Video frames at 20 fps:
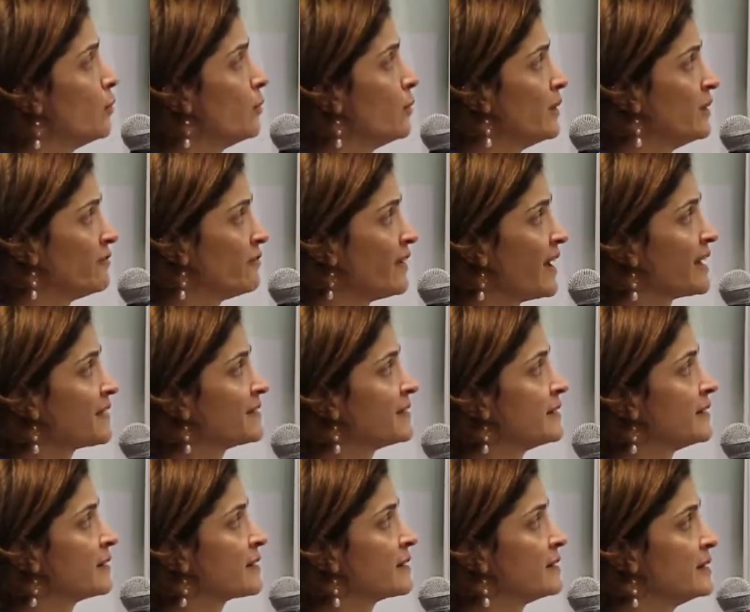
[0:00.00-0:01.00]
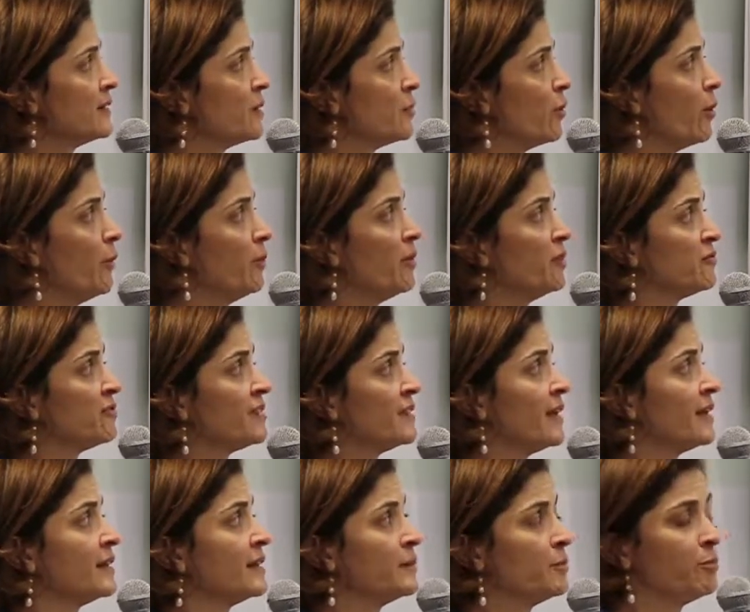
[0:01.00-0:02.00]
invest in renewables
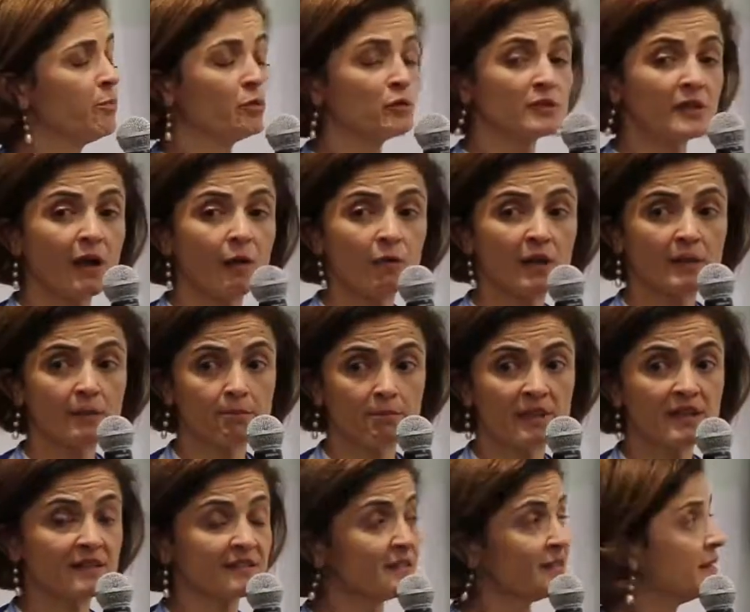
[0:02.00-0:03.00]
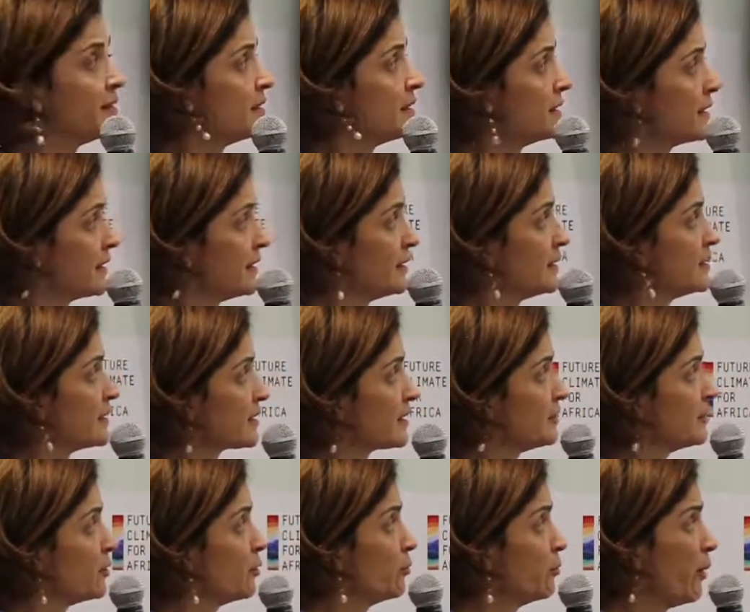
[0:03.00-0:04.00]
and put our mix in
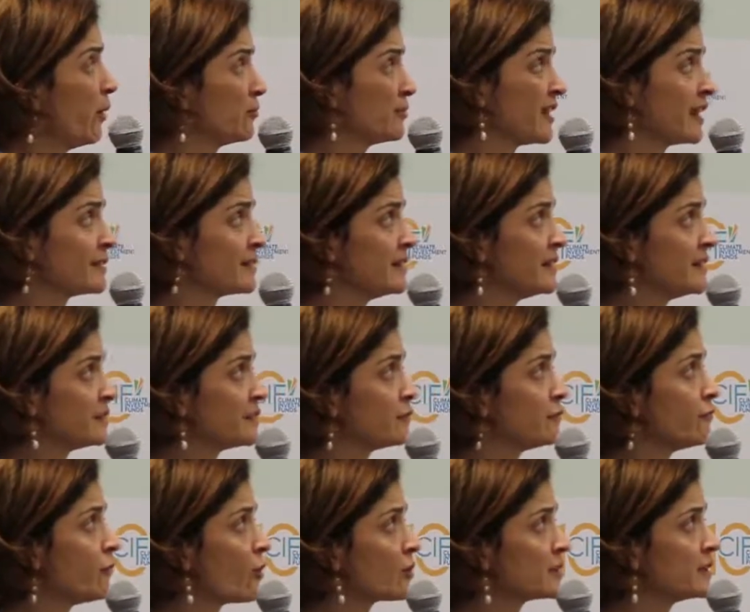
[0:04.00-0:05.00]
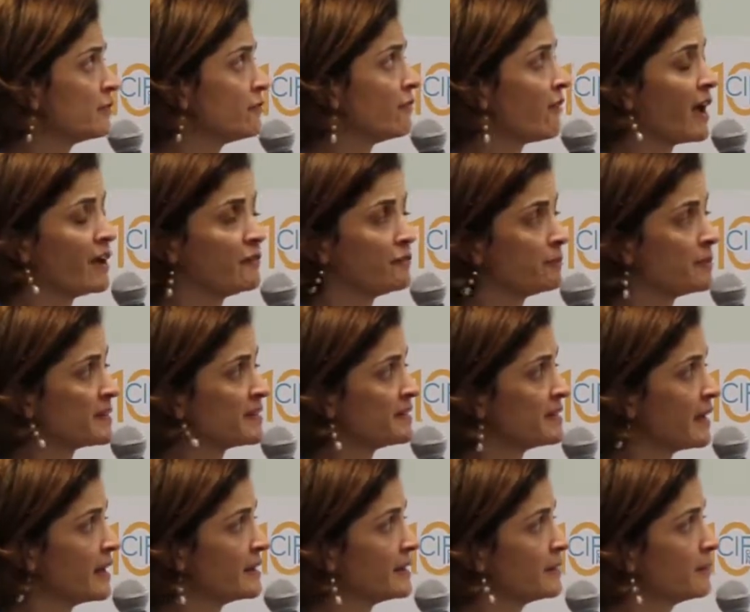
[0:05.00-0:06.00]
renewables at least
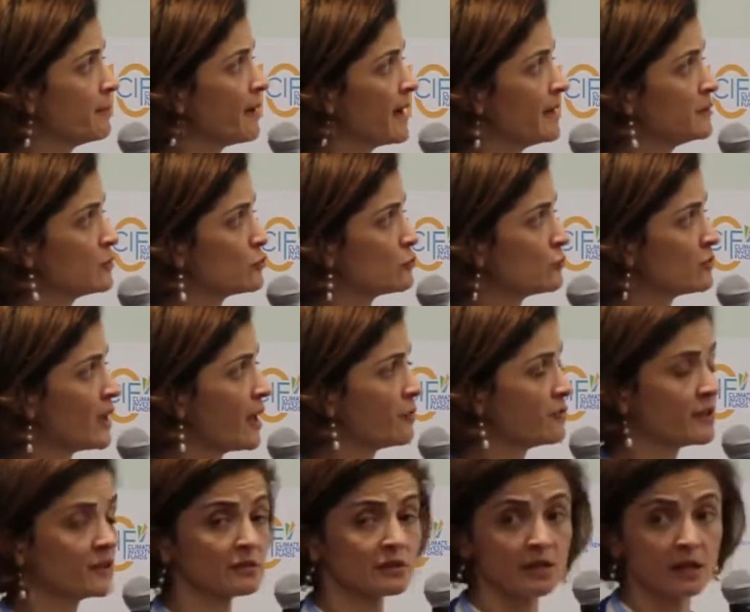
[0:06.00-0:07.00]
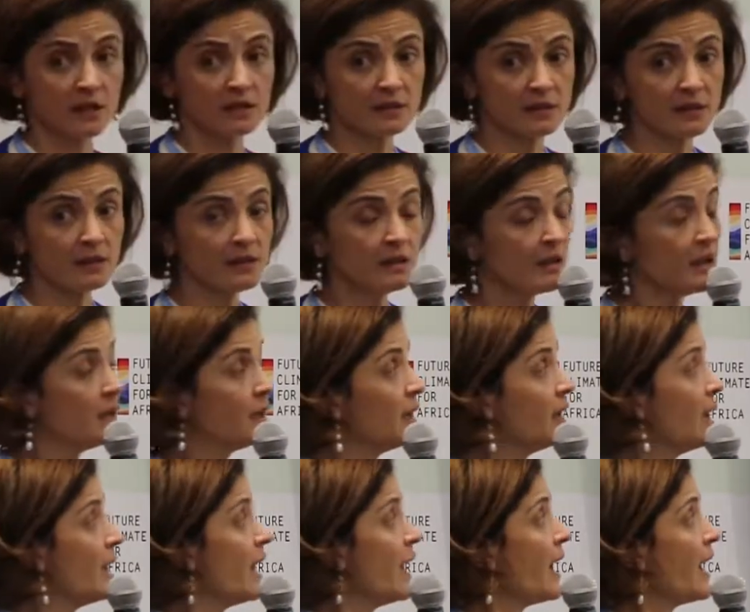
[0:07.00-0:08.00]
45% by 2030.
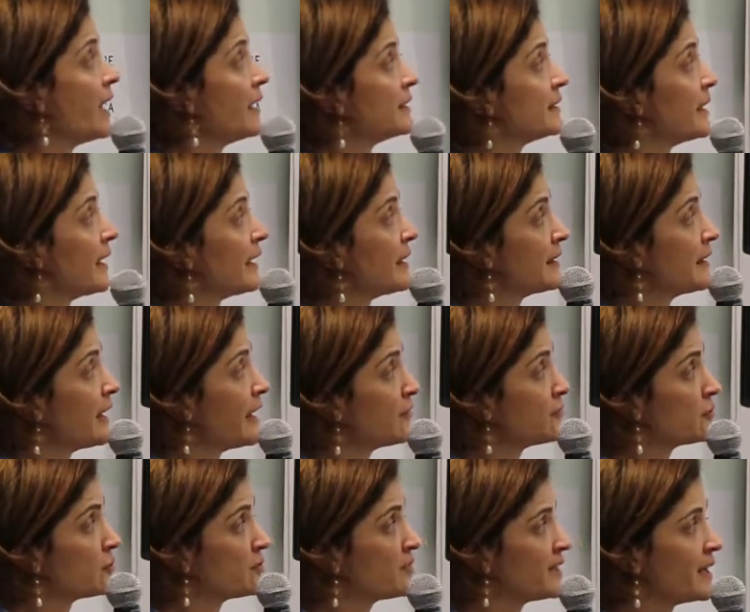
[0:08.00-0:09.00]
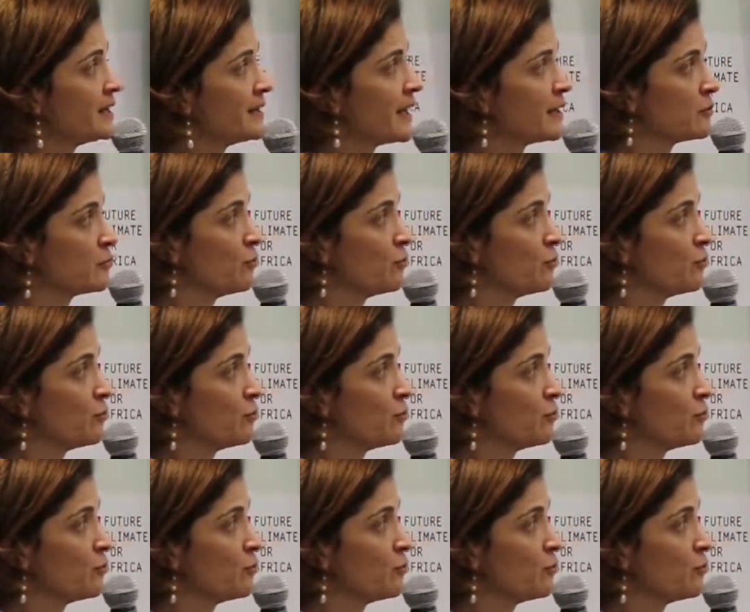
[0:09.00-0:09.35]
And I have to say that